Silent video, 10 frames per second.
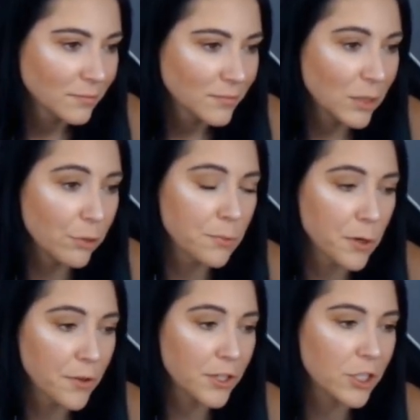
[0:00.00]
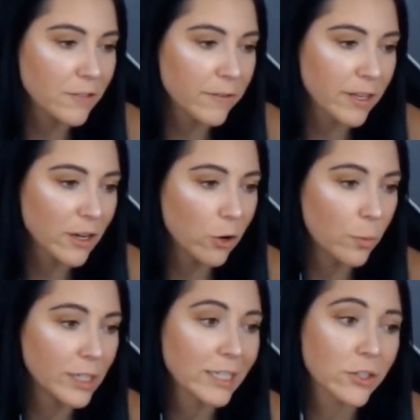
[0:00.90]
It was worth it just for the
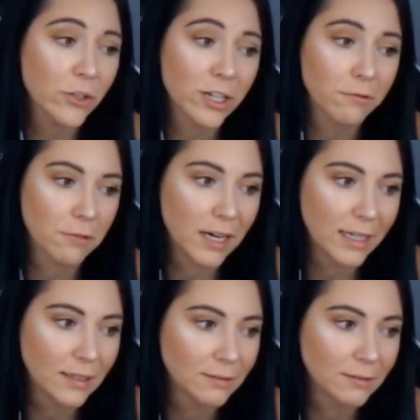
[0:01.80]
opening screen? Right.